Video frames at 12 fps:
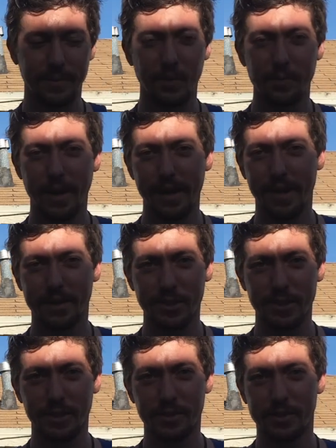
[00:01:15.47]
We might
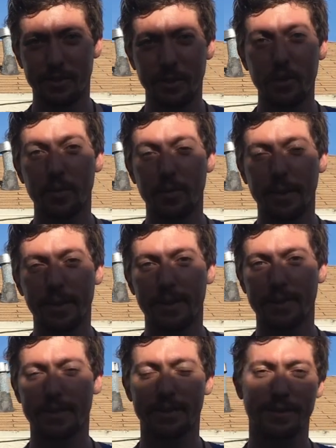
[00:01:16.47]
actually know some human
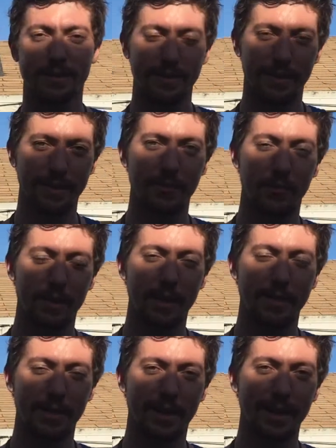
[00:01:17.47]
beings where
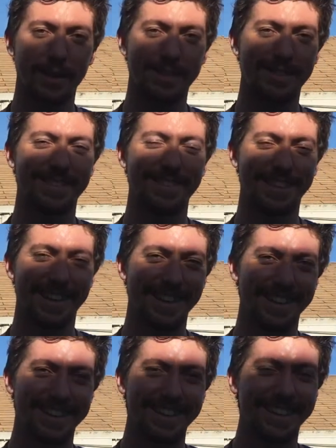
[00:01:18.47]
that's the case, just kidding.